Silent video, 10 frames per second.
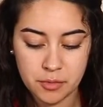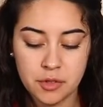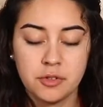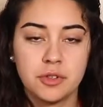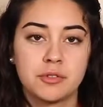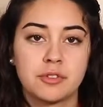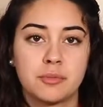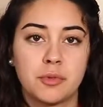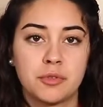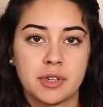You do this
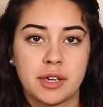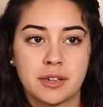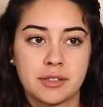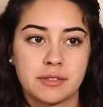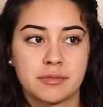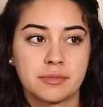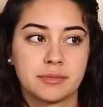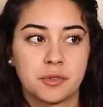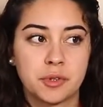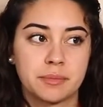with most cakes
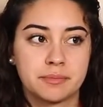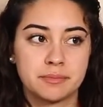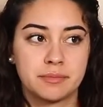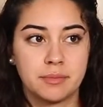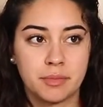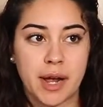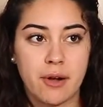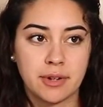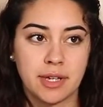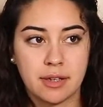or
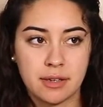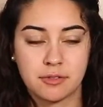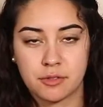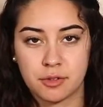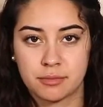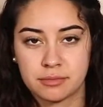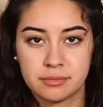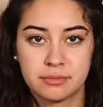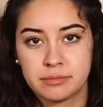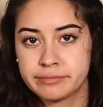brownies or
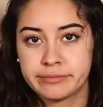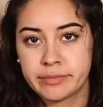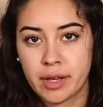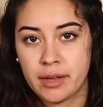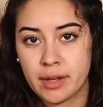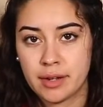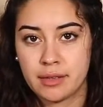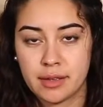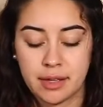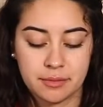
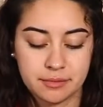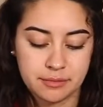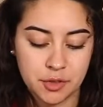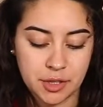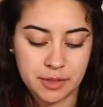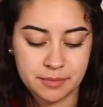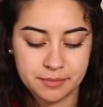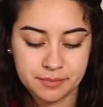anything, really.